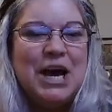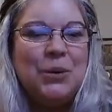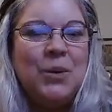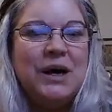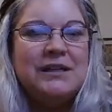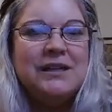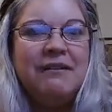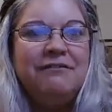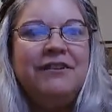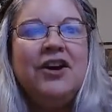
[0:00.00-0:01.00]
was a
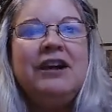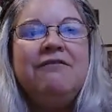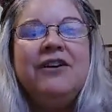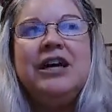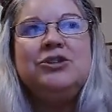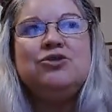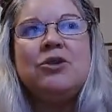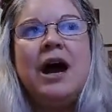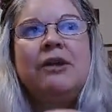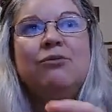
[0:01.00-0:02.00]
very
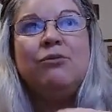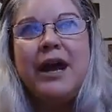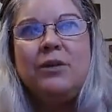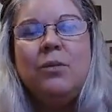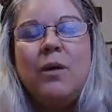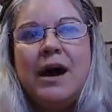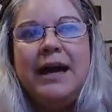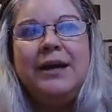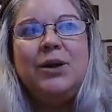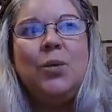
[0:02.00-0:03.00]
dry red wine,